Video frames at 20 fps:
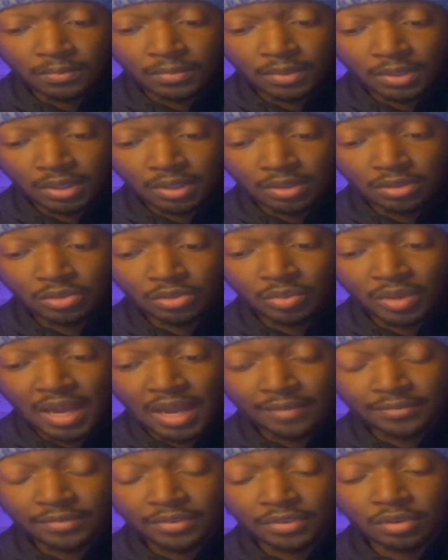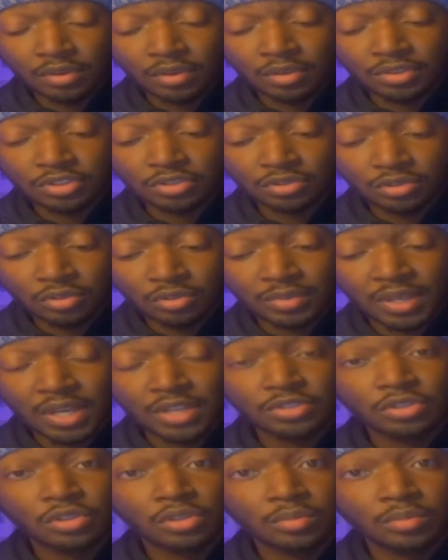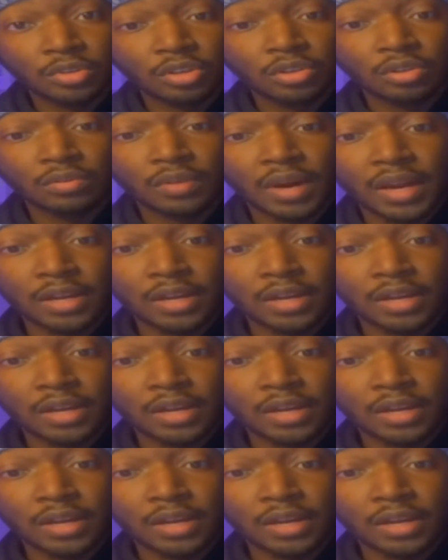You would have to assume that it's Kumiko, right?